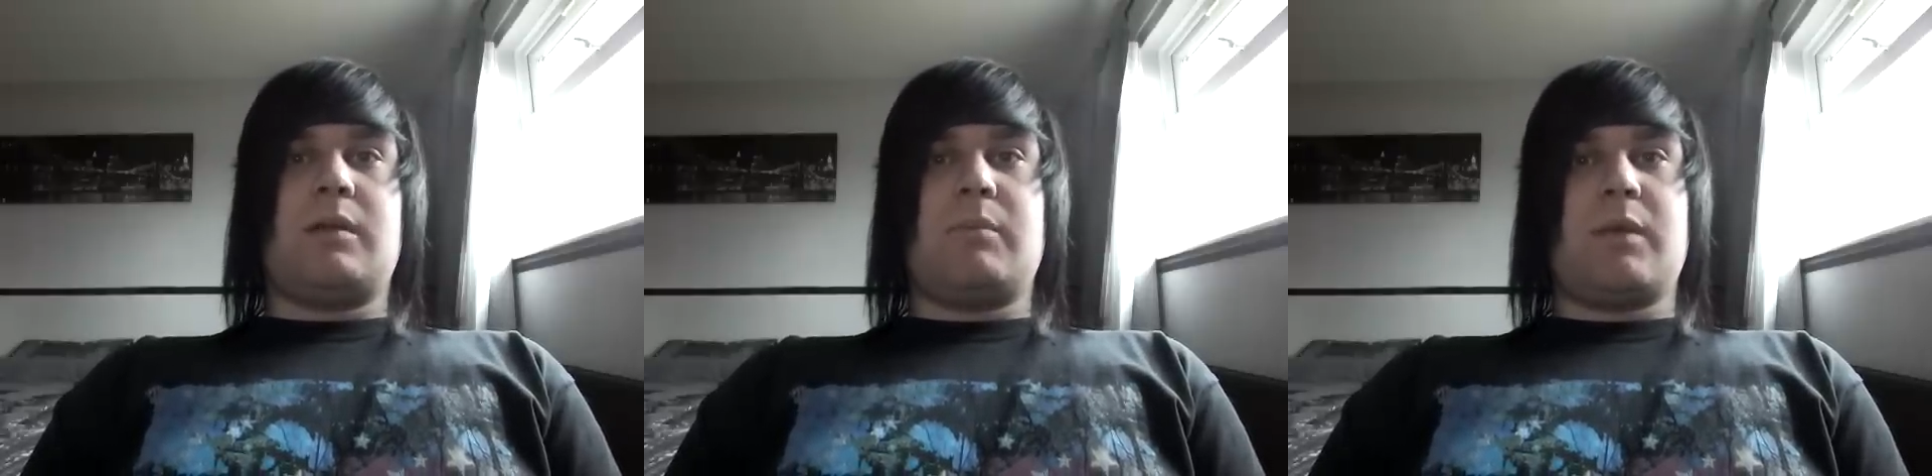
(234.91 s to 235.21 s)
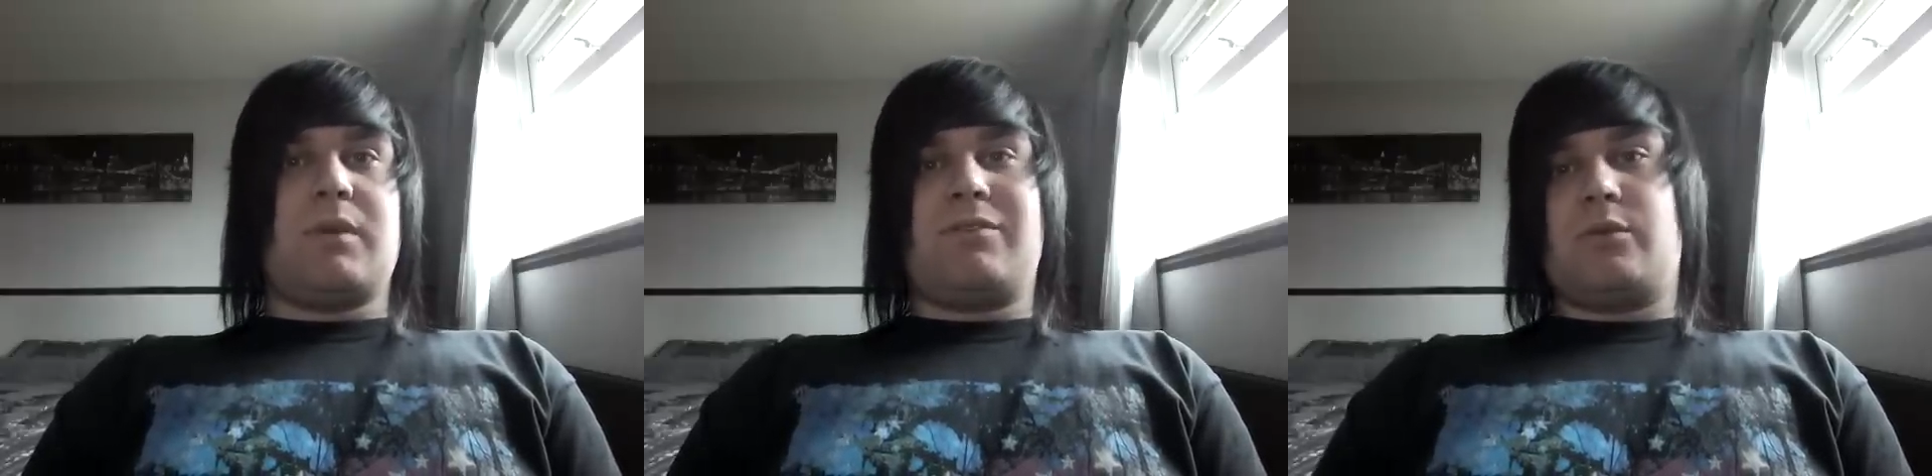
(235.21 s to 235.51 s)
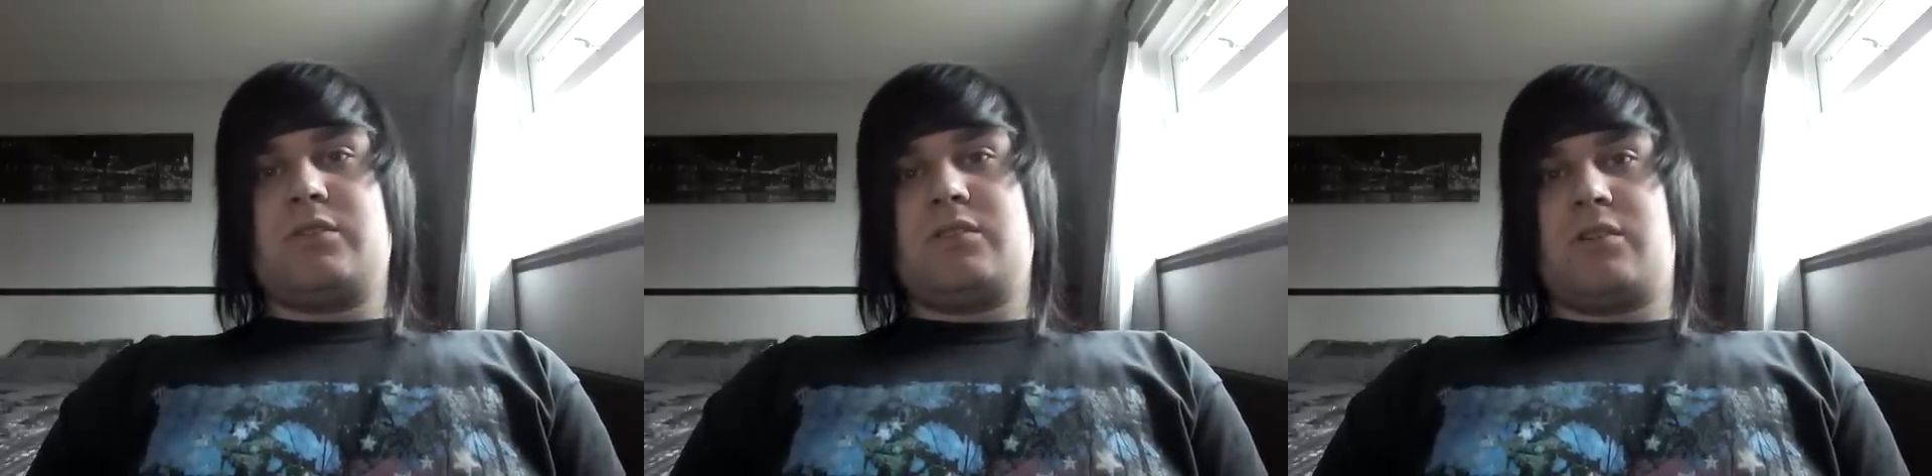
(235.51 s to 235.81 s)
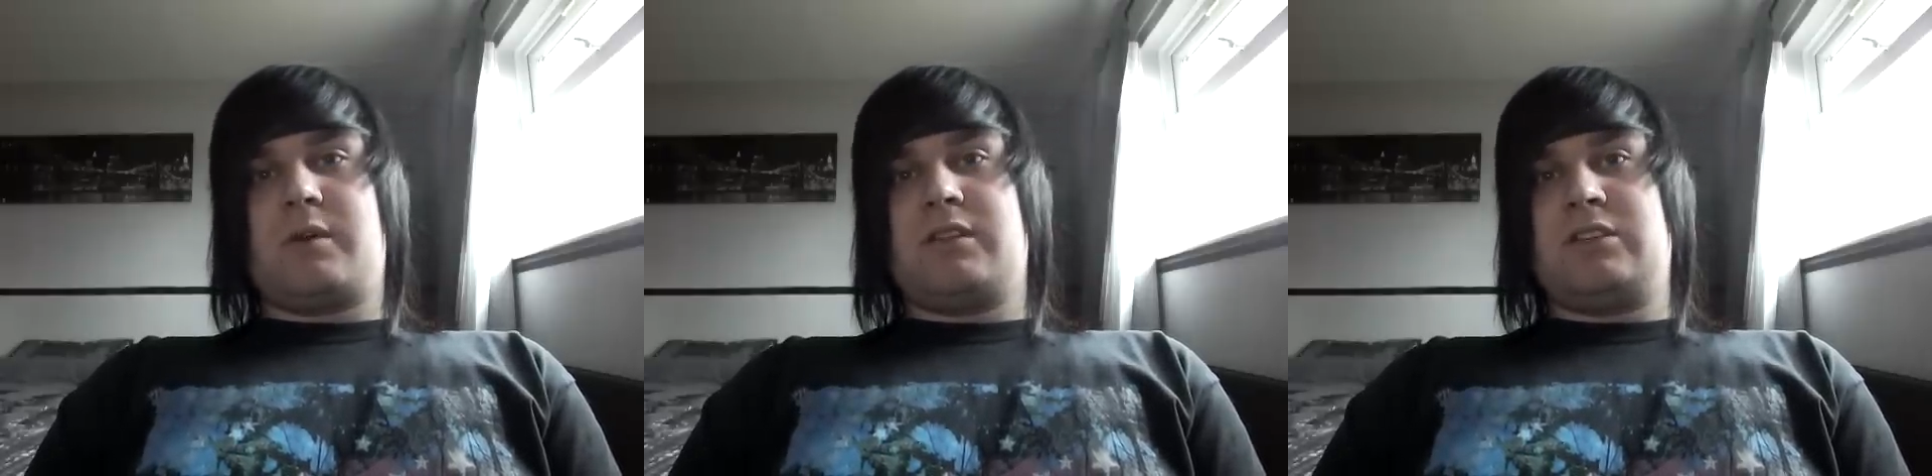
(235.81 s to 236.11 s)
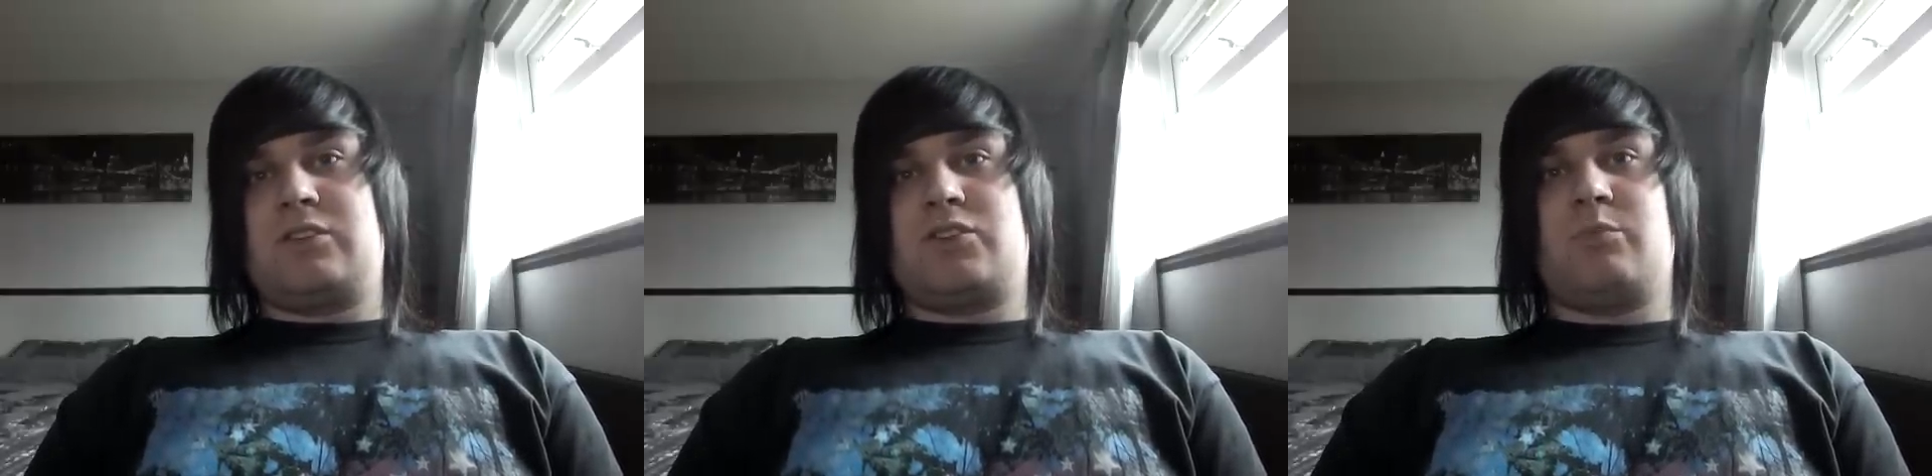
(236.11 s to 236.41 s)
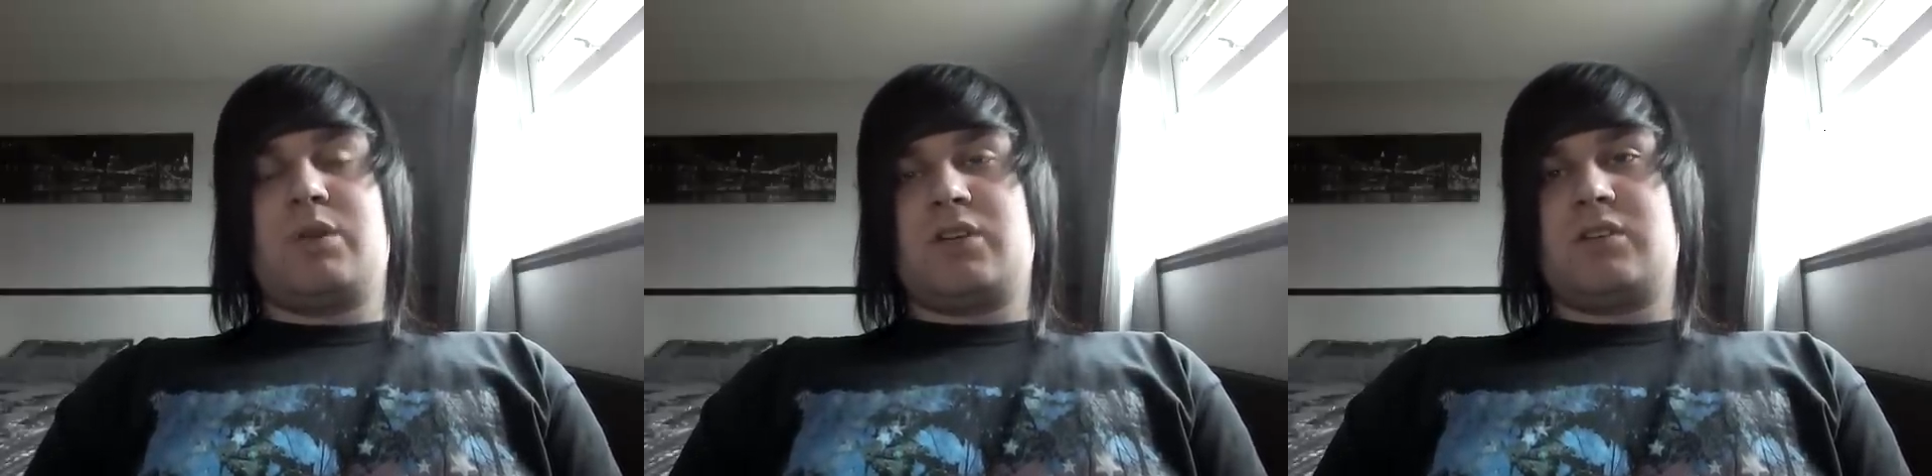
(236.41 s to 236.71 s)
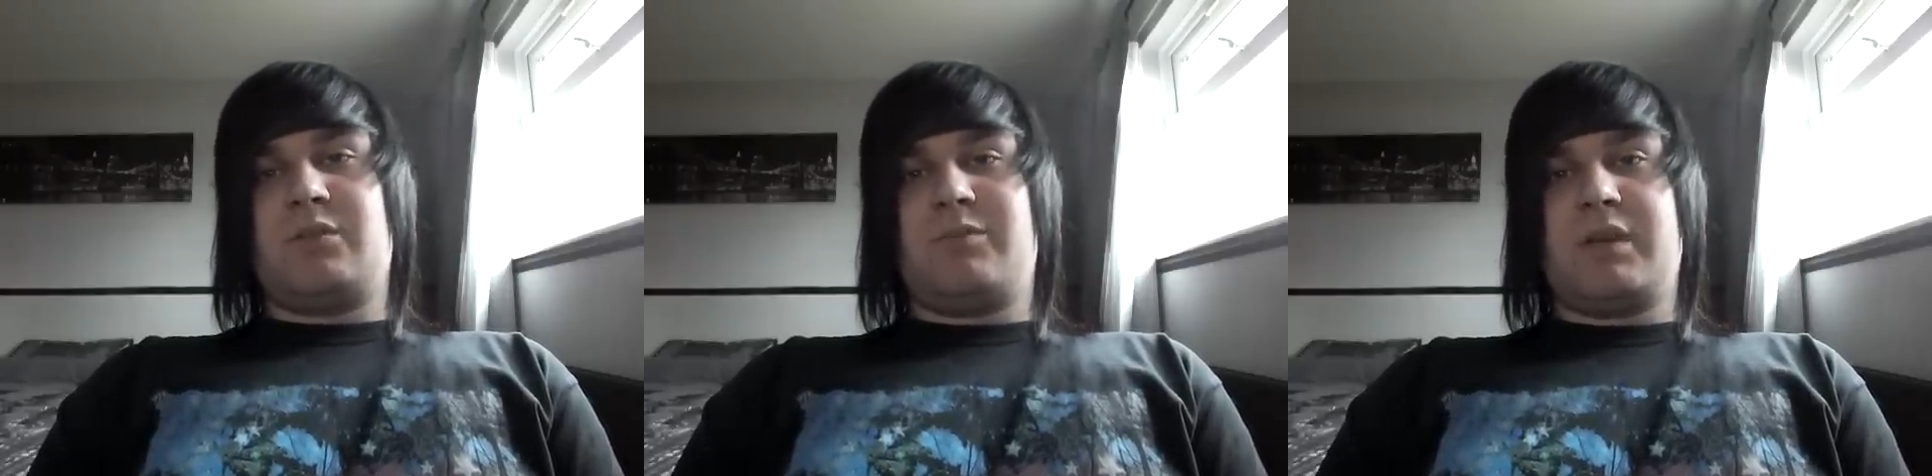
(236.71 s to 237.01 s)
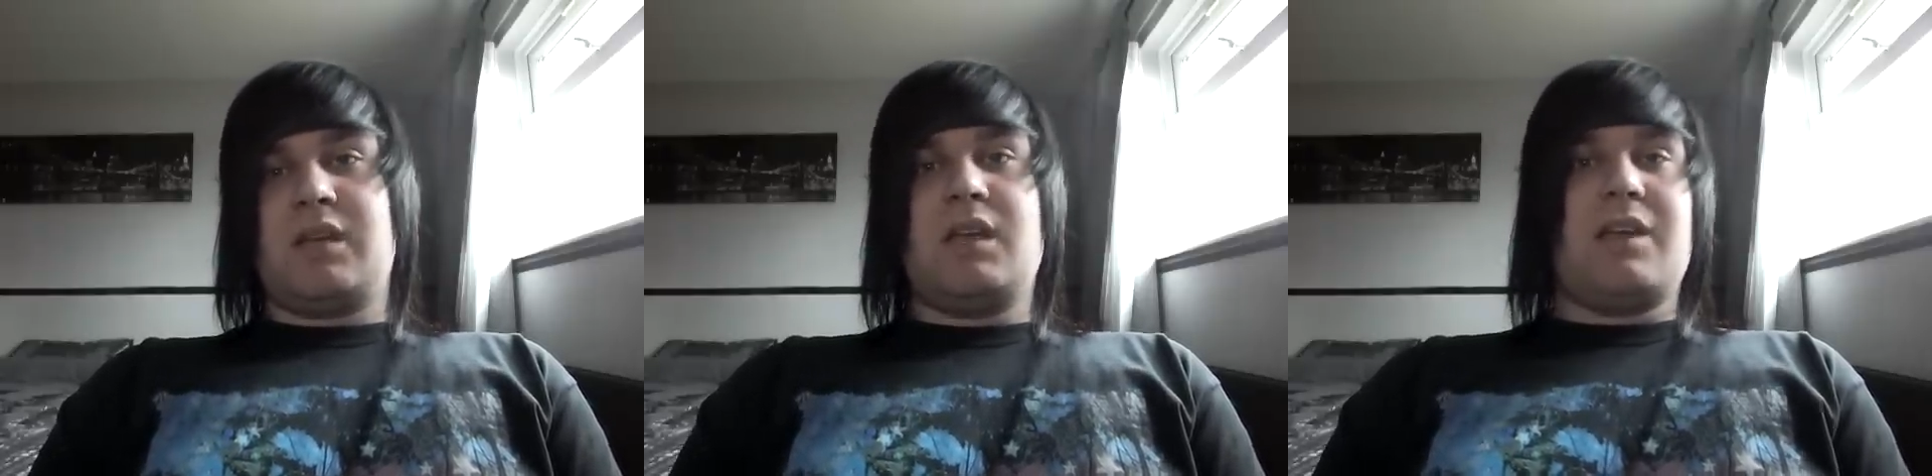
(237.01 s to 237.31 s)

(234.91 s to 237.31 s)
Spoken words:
maybe if you want to talk about the discussion personally with me.